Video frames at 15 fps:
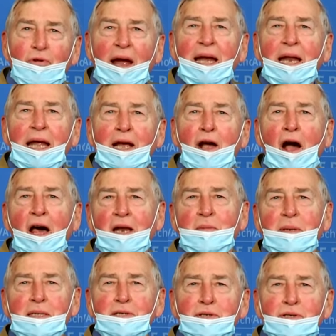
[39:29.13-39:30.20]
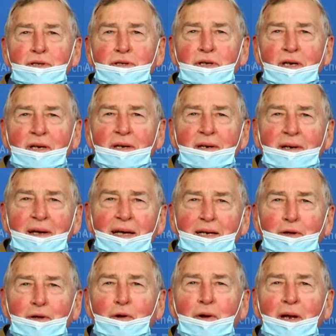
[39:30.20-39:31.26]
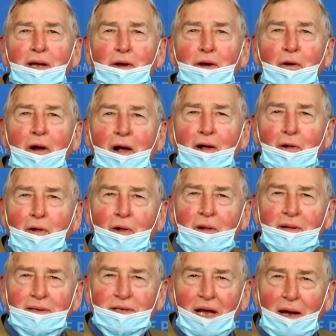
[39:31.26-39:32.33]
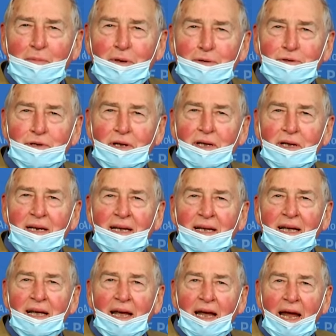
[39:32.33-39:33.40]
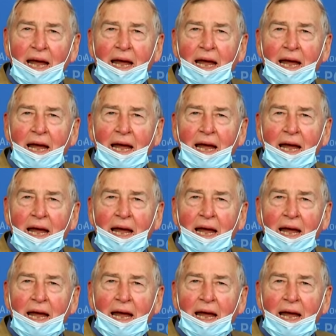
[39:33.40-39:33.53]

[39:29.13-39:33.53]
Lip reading: including your uncle, Samuelson, and Nordhaus,